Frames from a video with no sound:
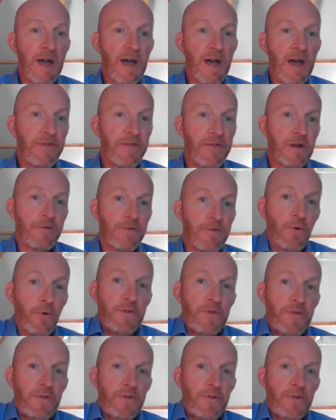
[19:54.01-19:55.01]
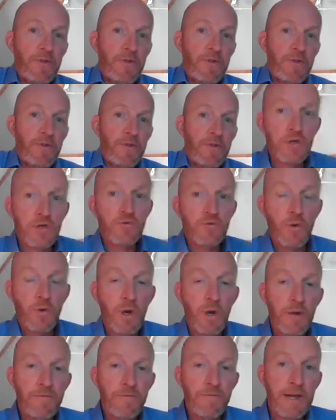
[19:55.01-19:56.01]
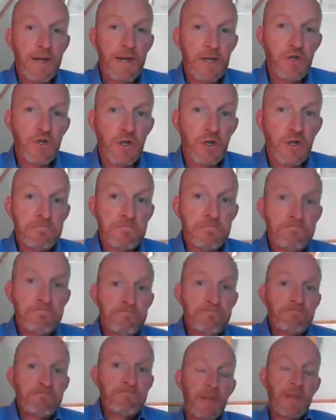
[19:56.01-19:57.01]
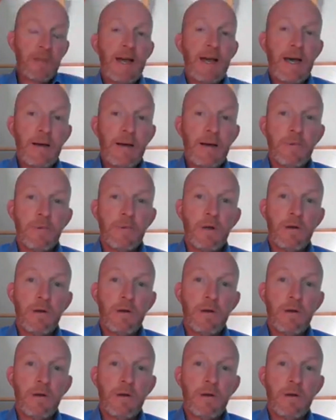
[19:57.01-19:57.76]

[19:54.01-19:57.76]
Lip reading: and therefore they can just do the qualification, you